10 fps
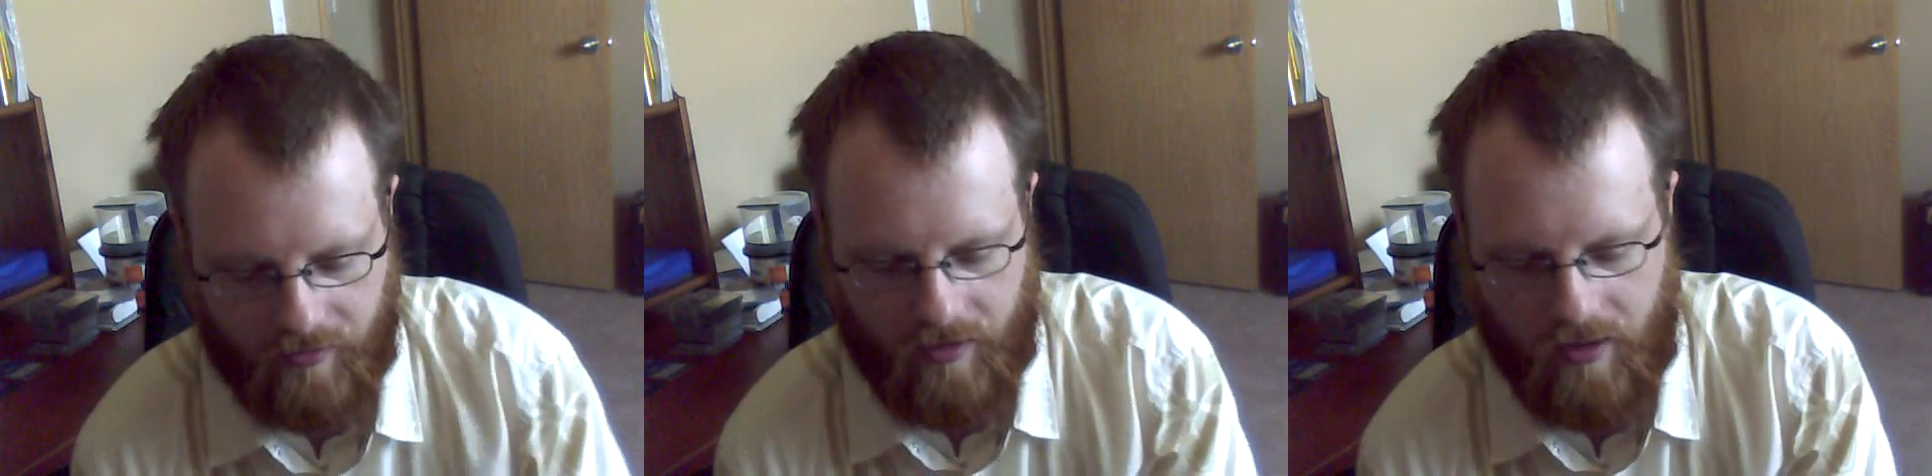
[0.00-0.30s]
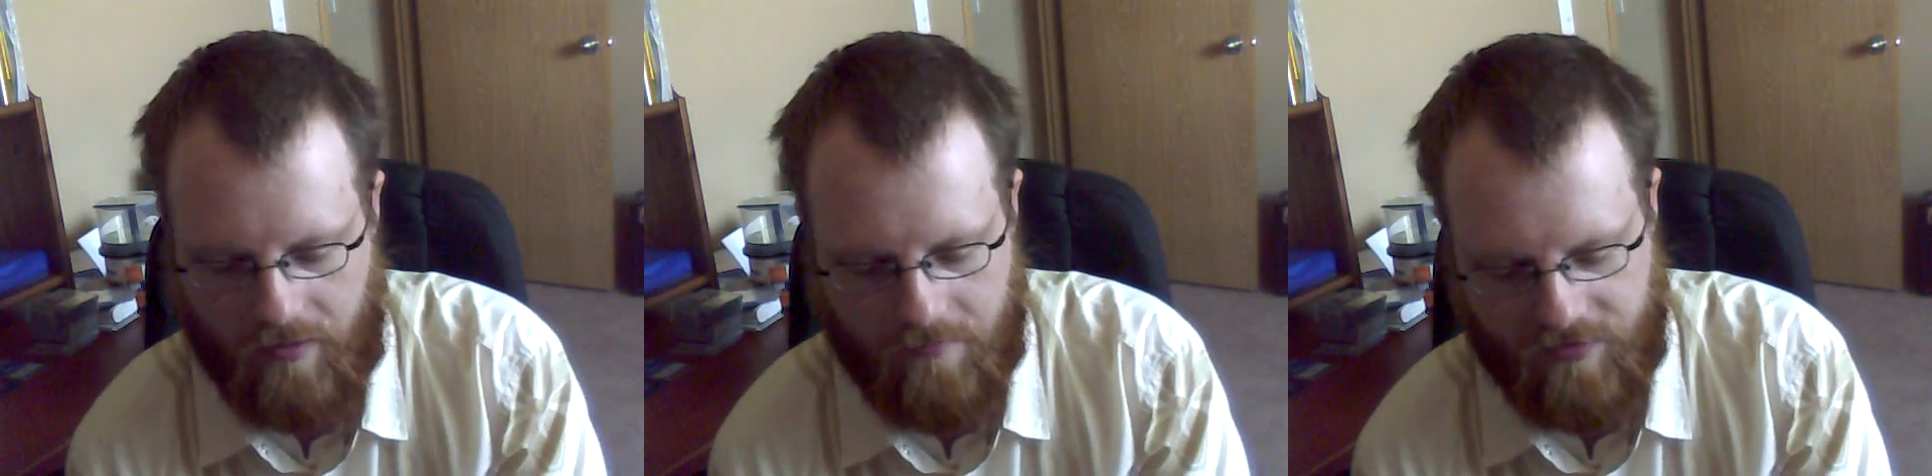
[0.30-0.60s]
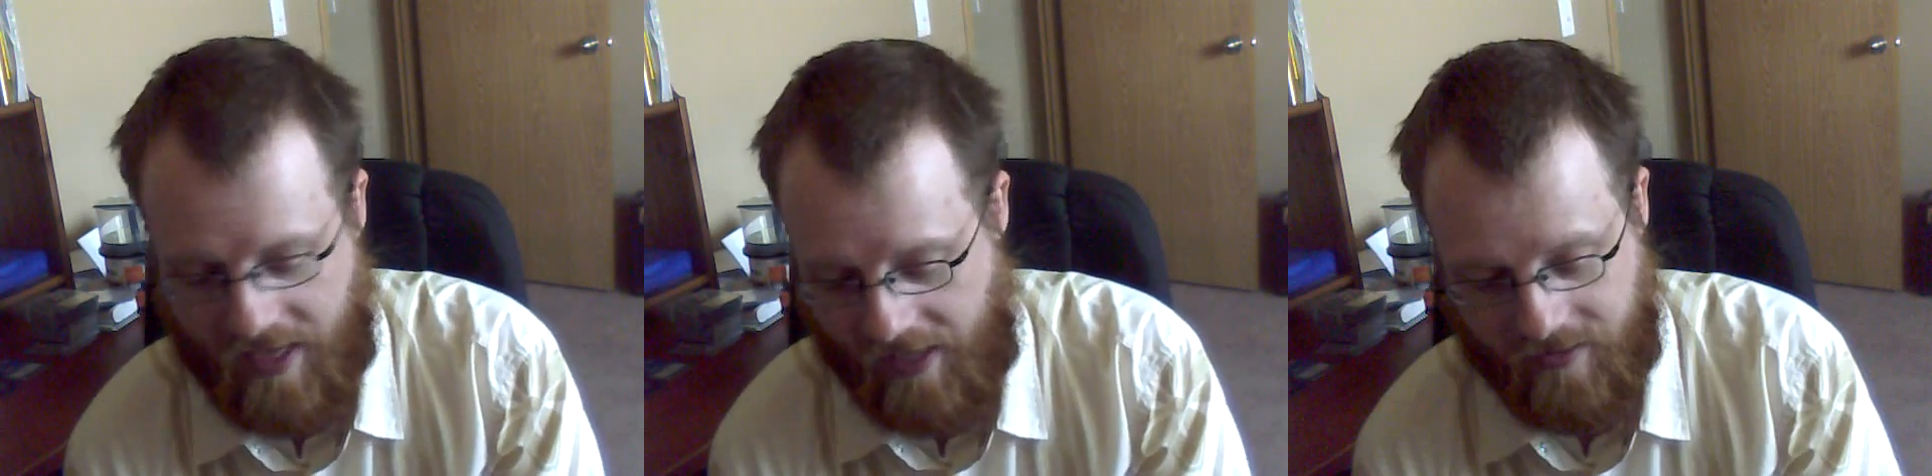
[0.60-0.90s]

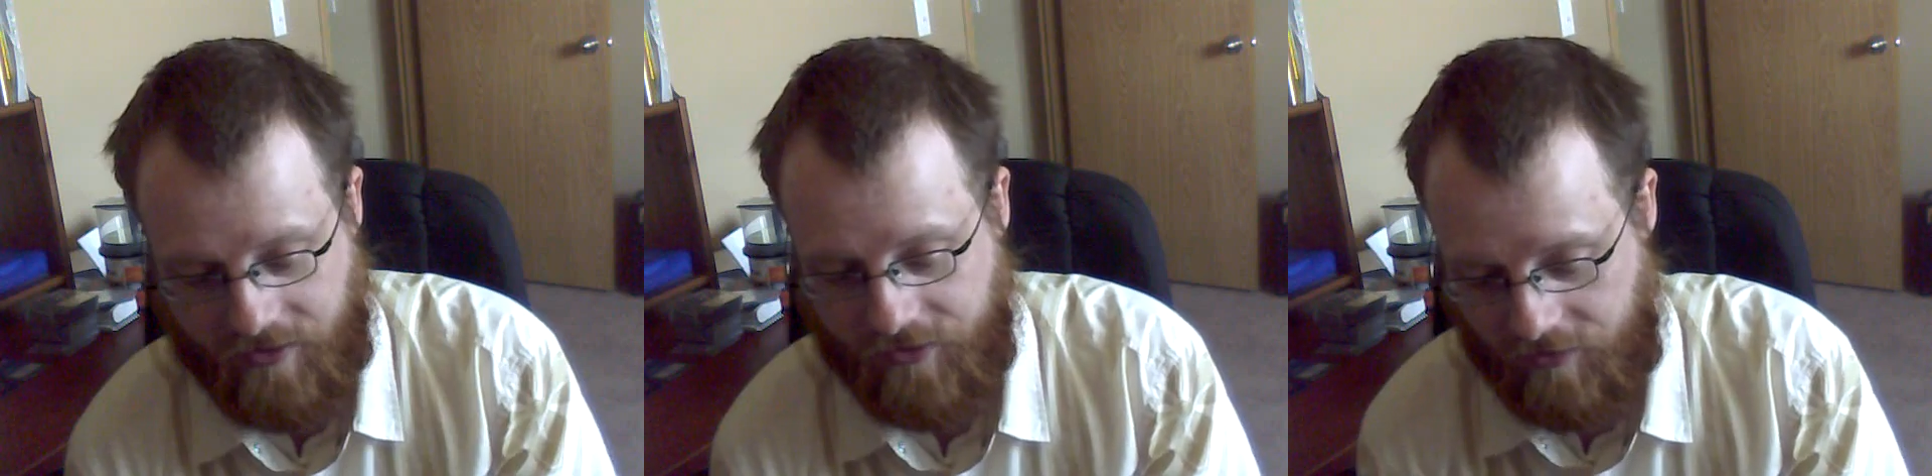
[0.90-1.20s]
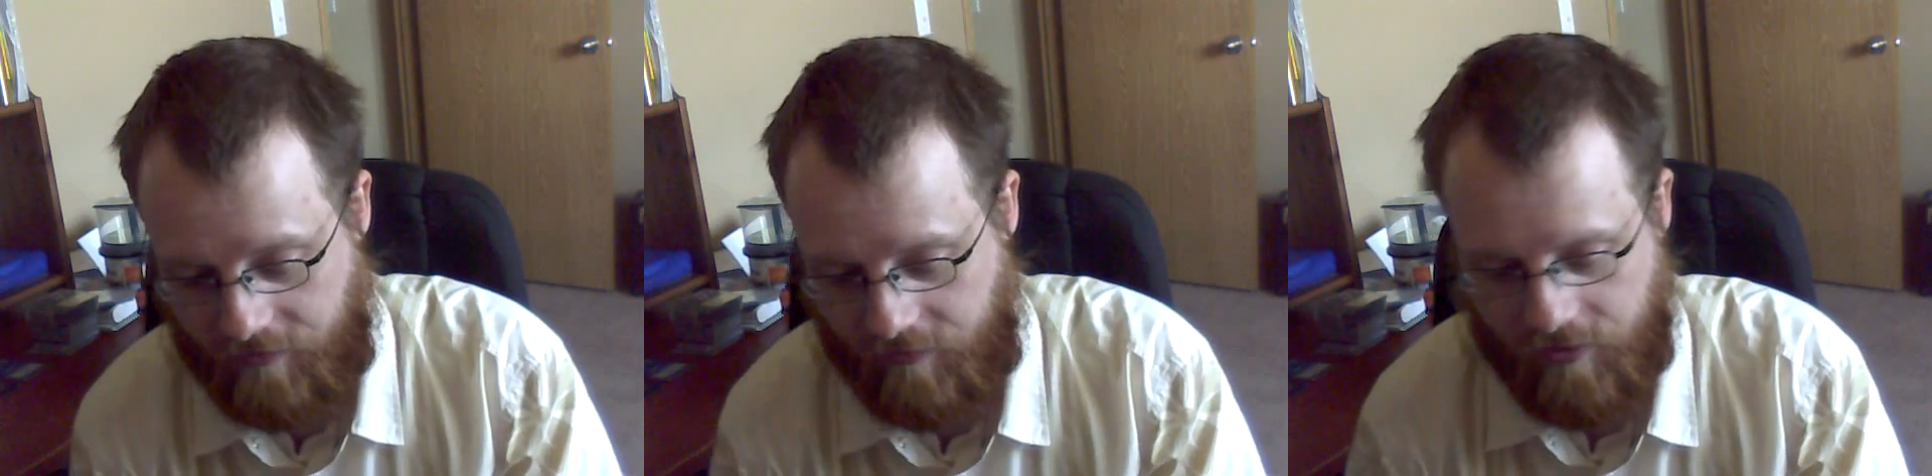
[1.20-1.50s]
that isn't